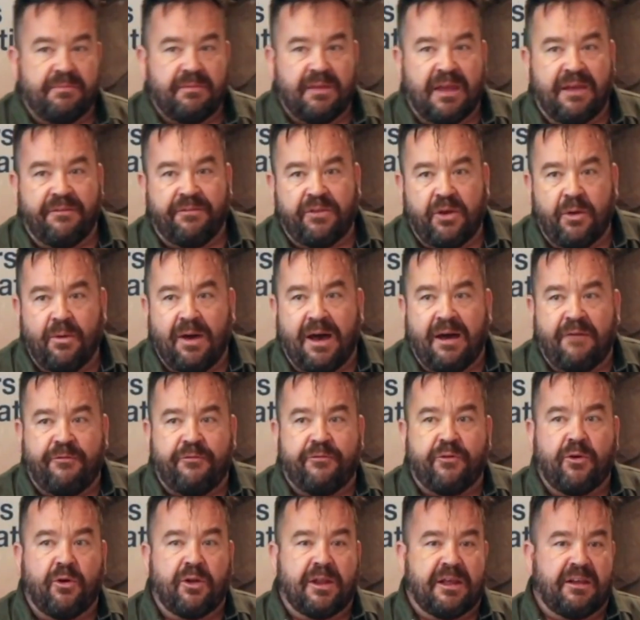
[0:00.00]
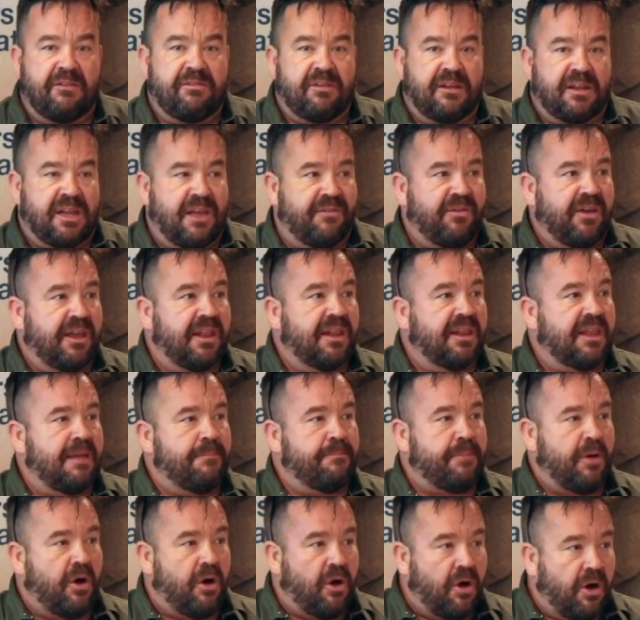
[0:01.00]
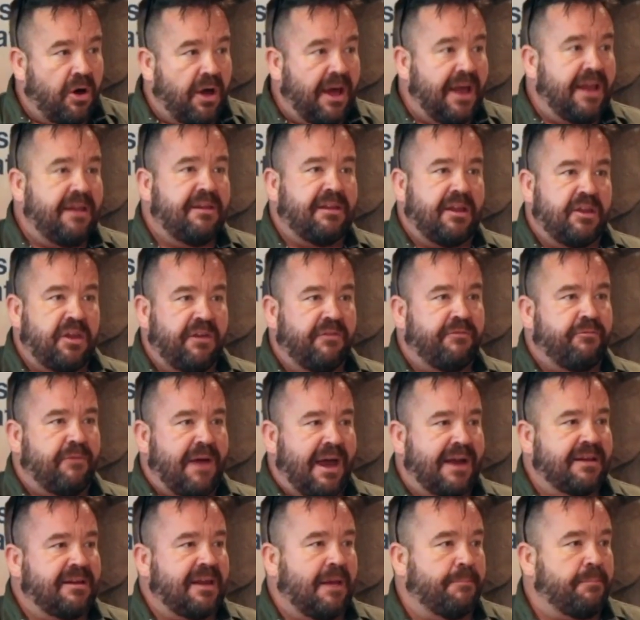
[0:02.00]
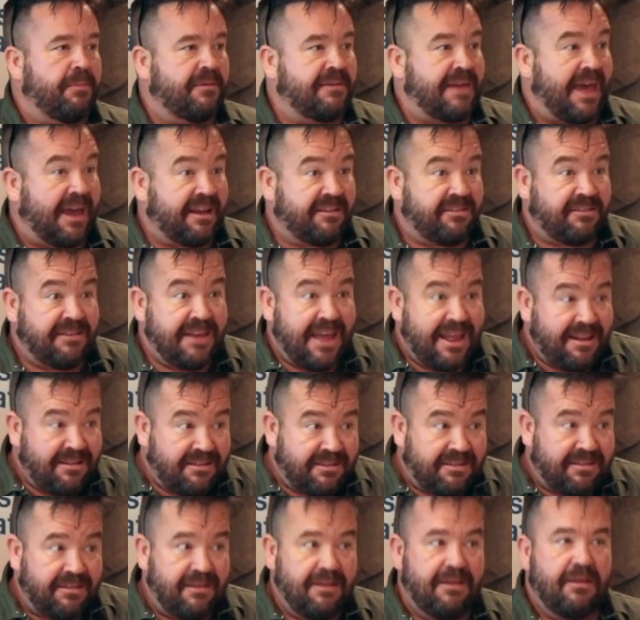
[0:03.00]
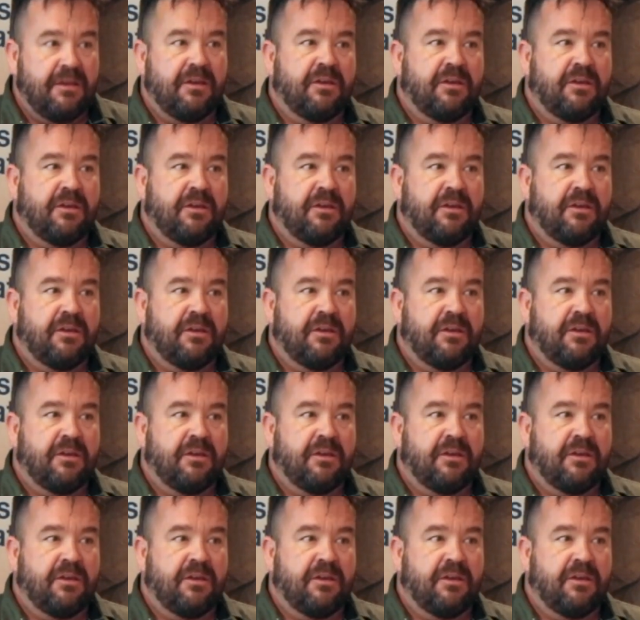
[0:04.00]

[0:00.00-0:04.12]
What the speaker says: if you are falling significantly behind and you've racked up tax debts,